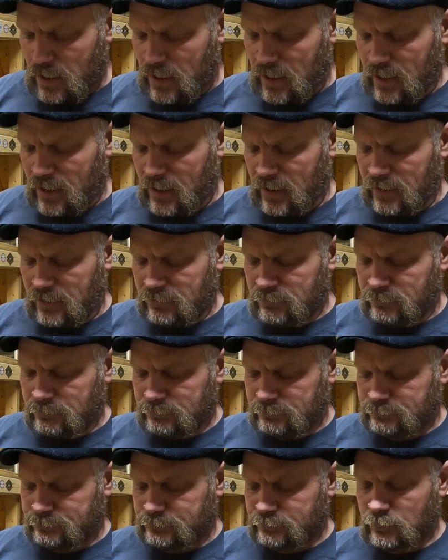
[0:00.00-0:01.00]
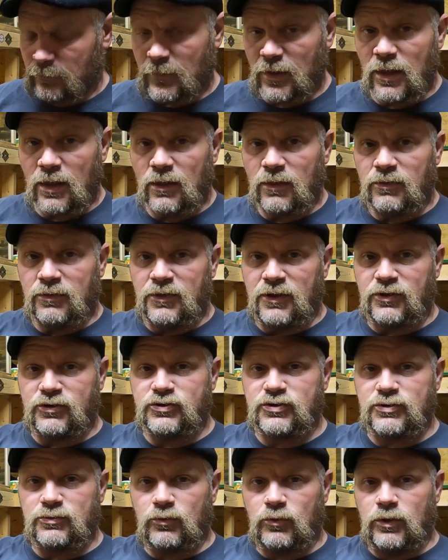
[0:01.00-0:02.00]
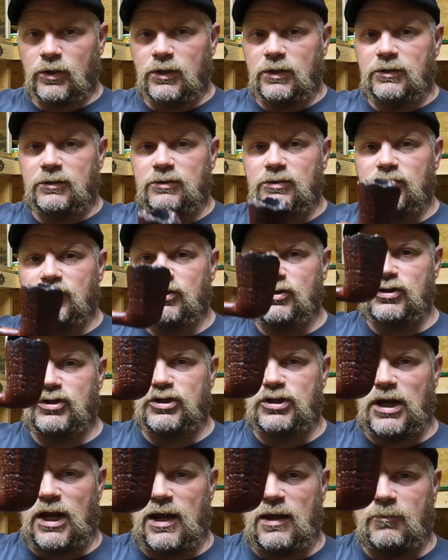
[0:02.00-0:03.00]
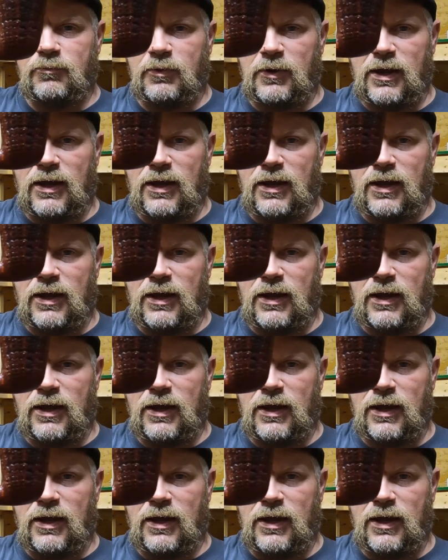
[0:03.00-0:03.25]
And this one, shape